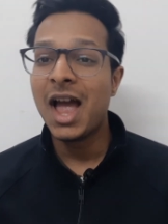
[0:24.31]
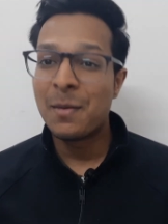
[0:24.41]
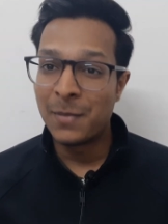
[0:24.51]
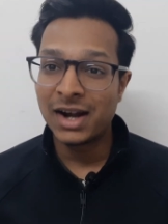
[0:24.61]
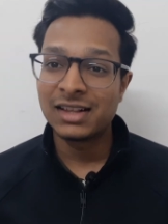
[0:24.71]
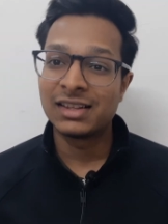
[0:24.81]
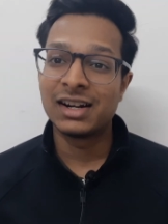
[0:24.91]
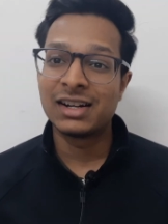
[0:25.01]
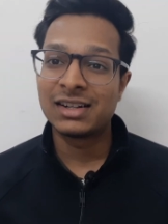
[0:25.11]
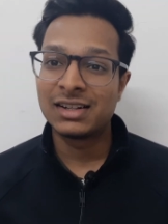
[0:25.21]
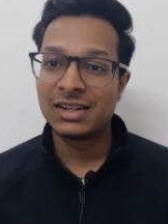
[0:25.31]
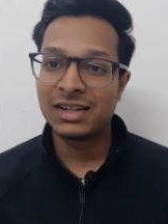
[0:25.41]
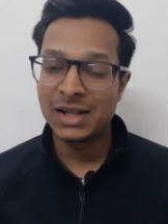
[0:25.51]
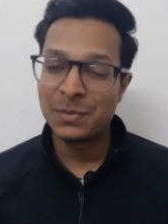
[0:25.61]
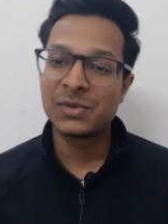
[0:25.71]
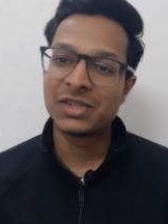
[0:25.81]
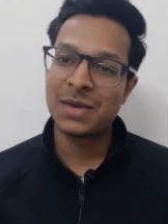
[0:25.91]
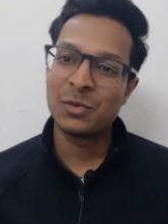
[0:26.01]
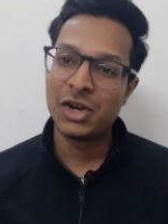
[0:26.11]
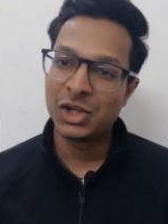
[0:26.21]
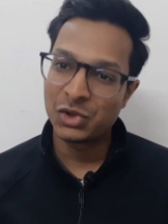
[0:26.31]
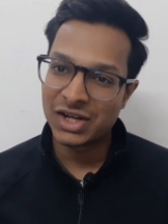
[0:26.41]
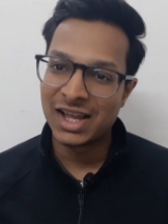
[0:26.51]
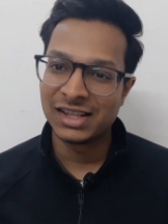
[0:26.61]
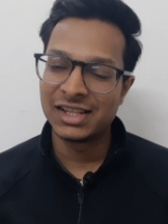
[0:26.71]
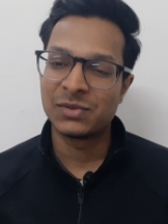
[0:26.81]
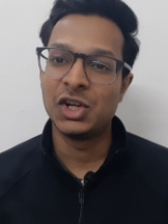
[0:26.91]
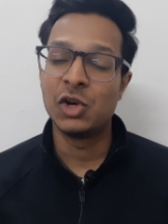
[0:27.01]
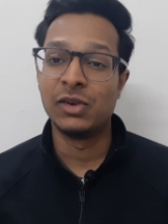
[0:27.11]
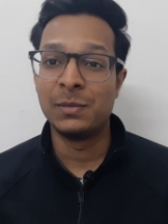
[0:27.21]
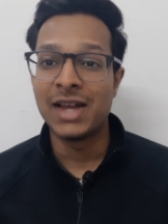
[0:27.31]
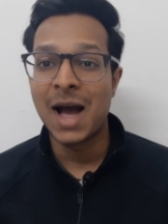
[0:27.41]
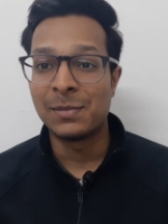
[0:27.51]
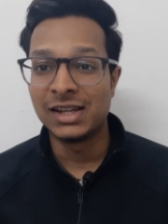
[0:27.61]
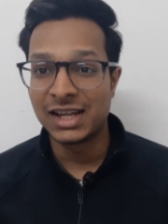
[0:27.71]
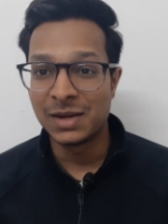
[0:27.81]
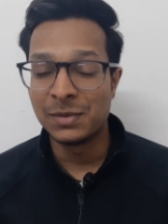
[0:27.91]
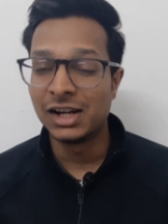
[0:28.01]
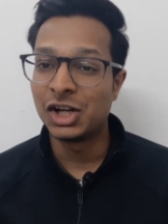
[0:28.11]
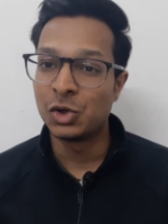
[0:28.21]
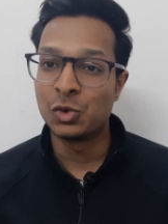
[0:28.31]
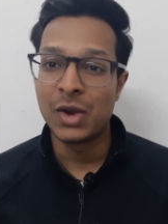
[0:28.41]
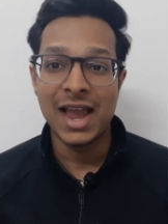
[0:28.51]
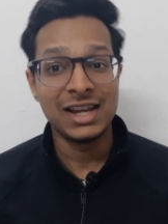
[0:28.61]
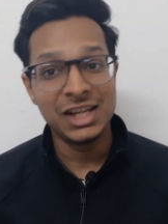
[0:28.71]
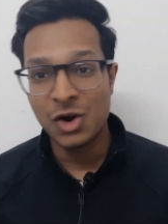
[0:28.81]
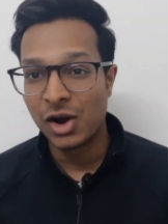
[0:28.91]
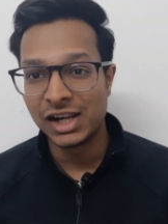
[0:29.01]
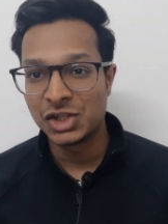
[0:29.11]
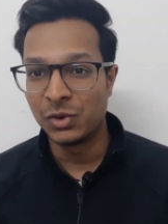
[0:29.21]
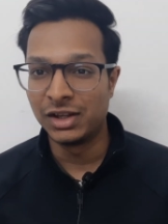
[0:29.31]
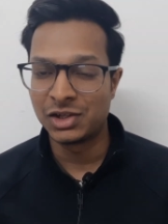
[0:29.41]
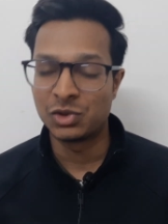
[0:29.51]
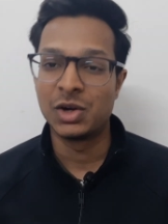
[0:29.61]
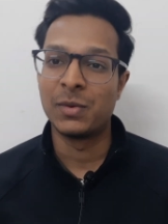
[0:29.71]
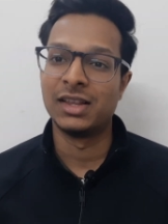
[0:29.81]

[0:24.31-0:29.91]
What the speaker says: but that tips which I'm going to share in this video will be applicable to any college going student,